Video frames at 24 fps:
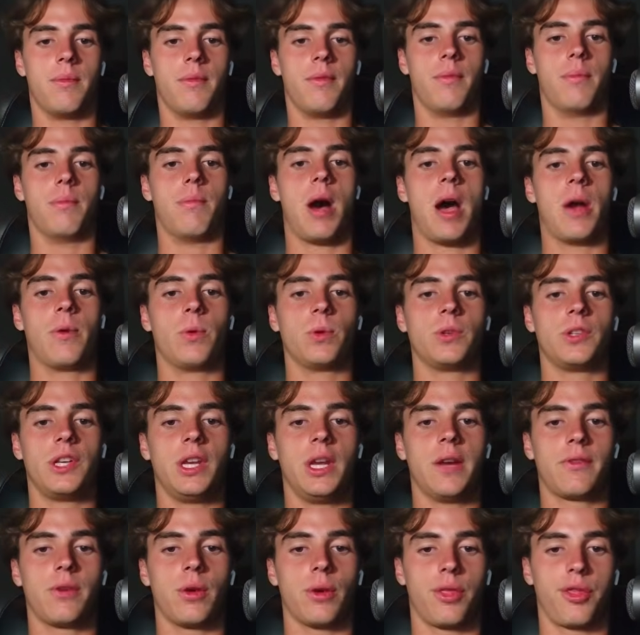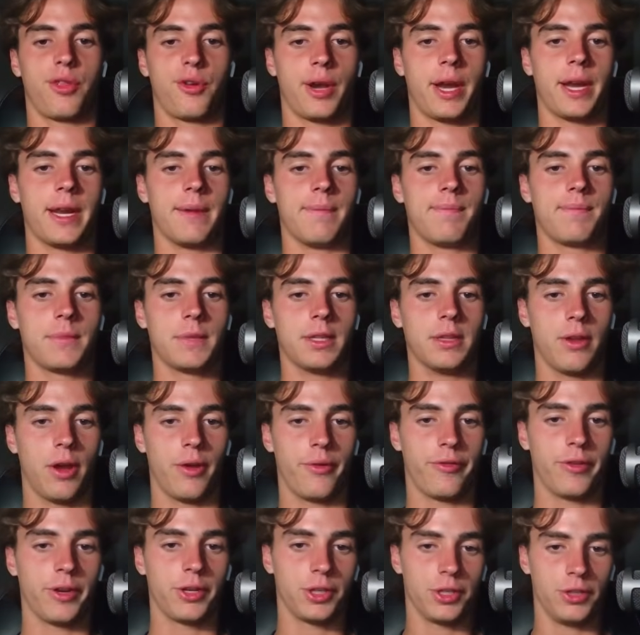my rules here, I've got 3: low
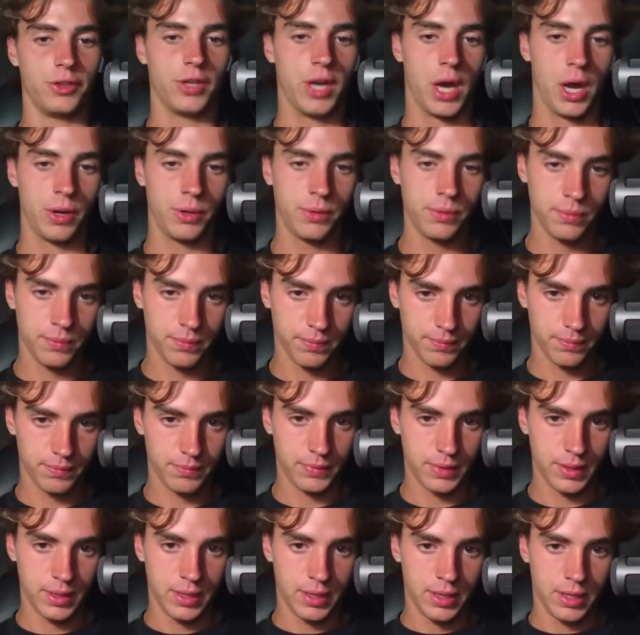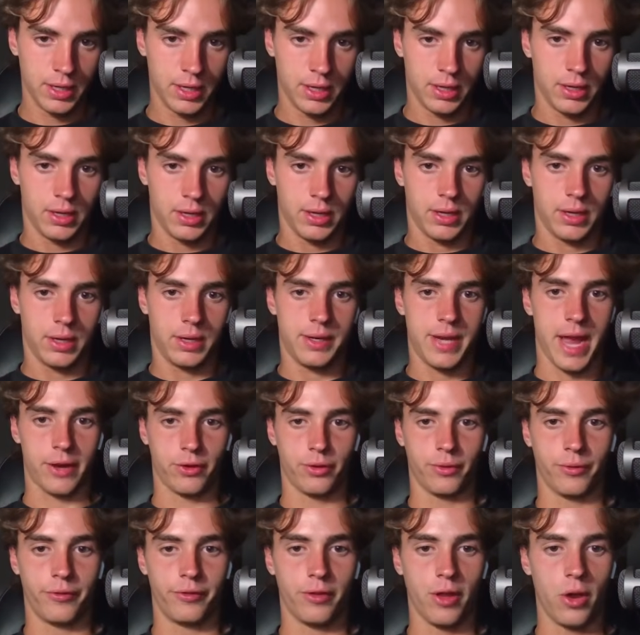friction tone,
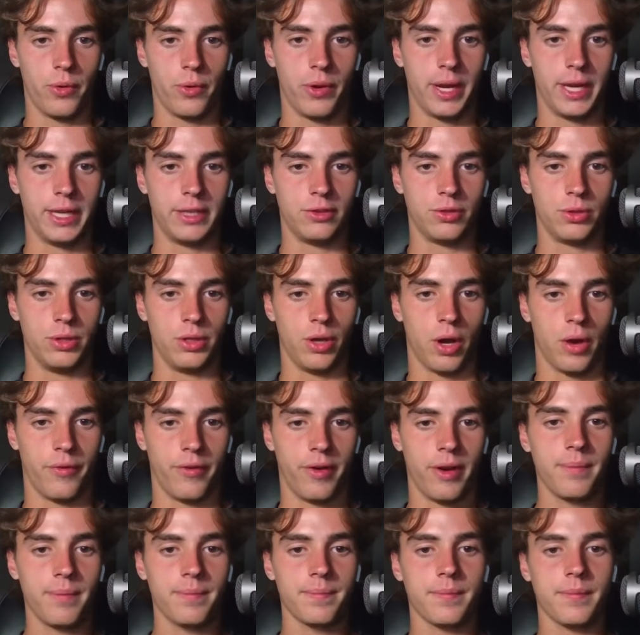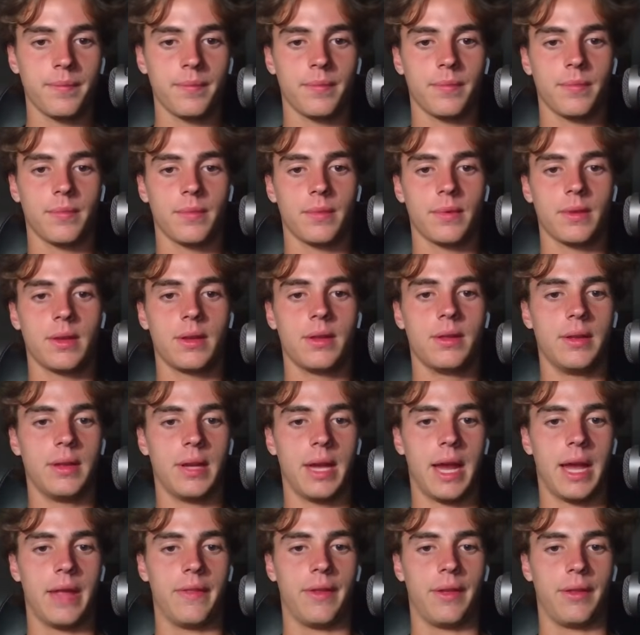natural flow into the offer,
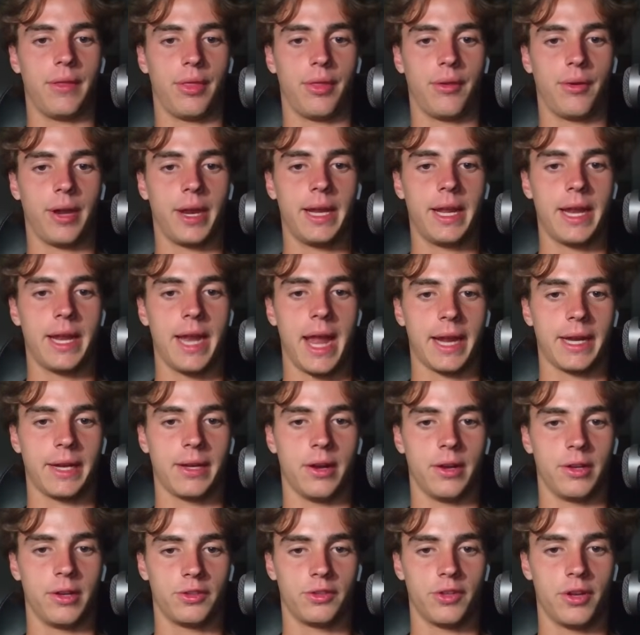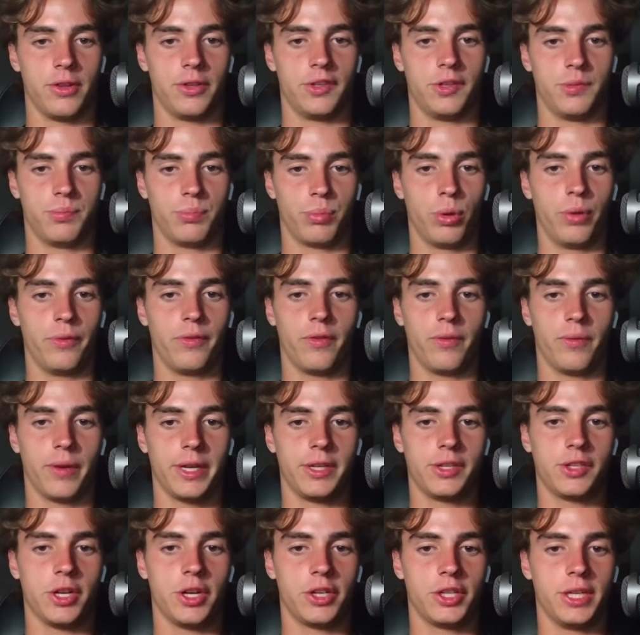and then 3, an anchor. So this is proof of
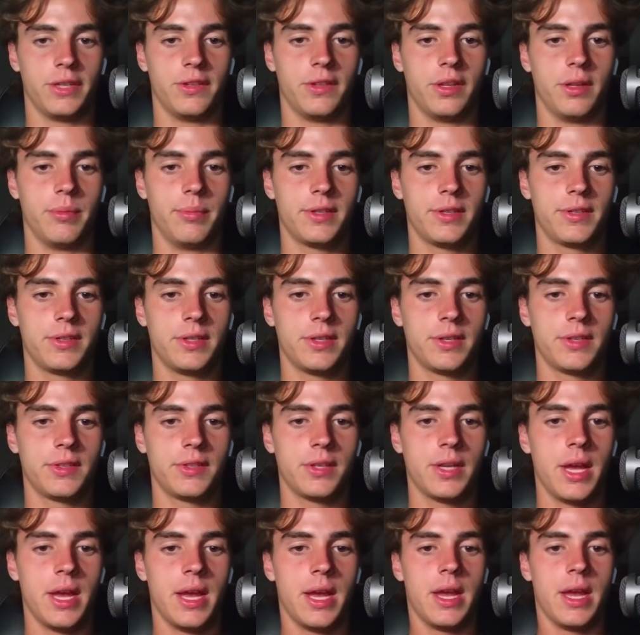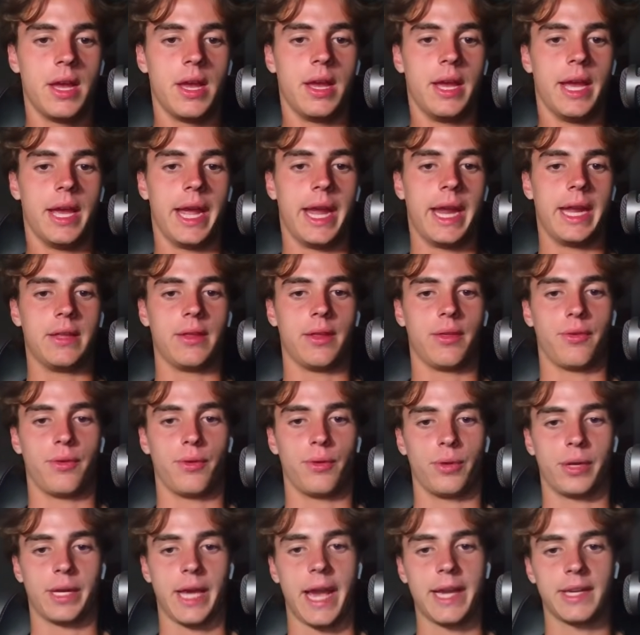research into the business, either
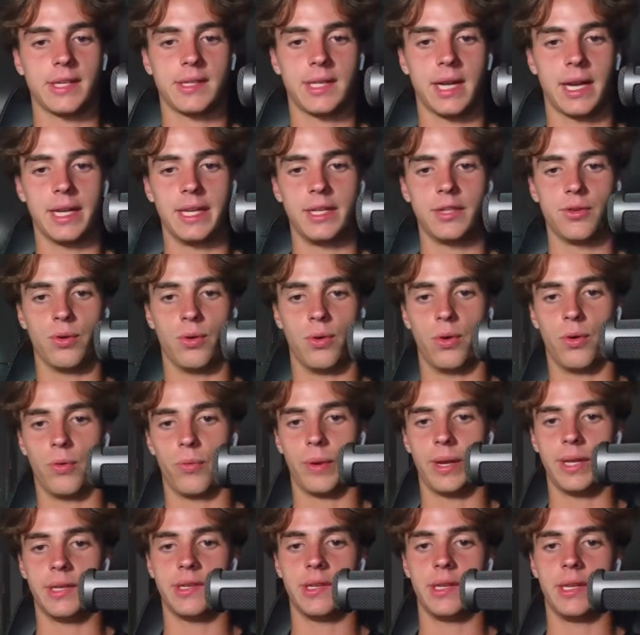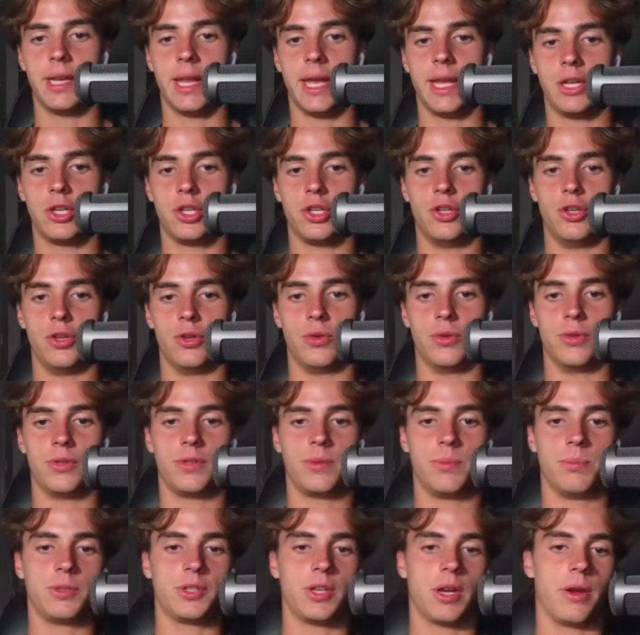through case studies or recent niche
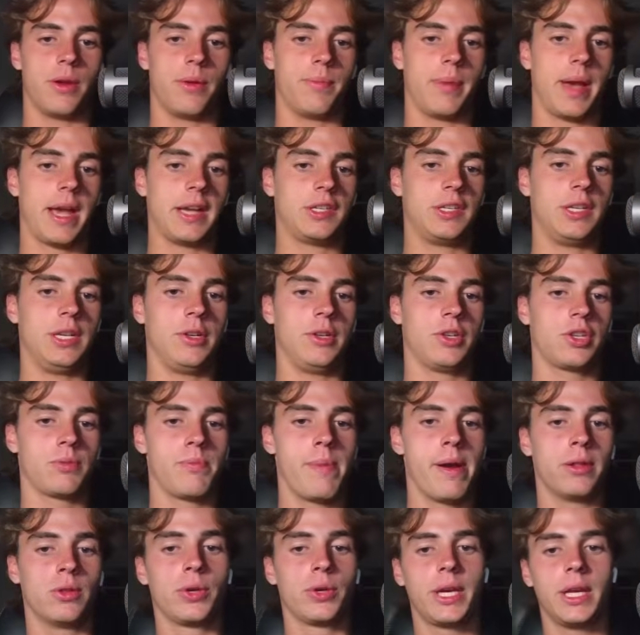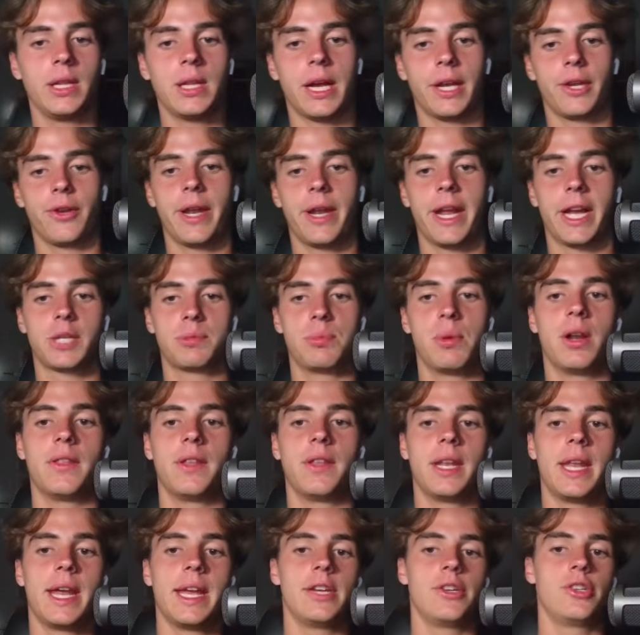news. So basically just looking like you're an expert in
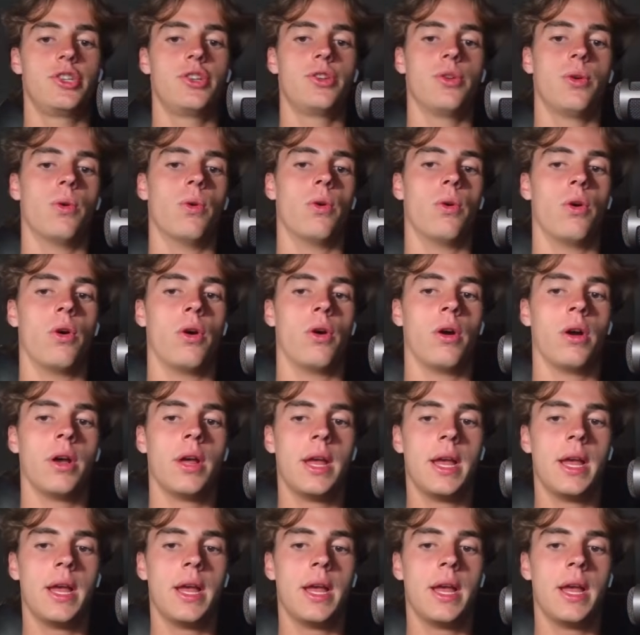the niche, or